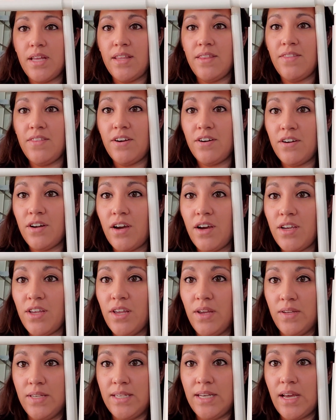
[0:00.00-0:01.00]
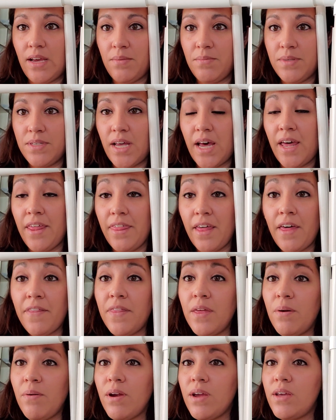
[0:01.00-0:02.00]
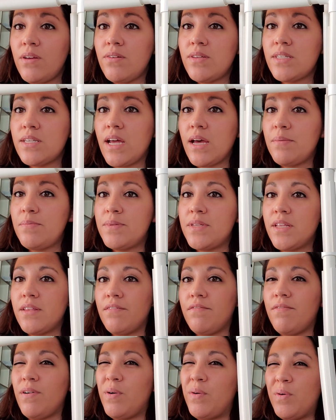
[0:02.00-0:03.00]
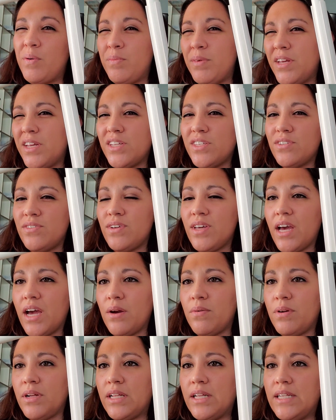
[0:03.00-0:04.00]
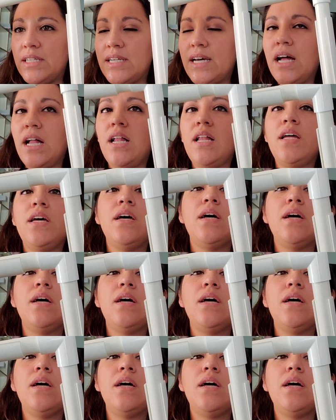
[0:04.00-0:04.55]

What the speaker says: They're not Q snaps. I thought they were Q snaps in the photo because you can't really tell,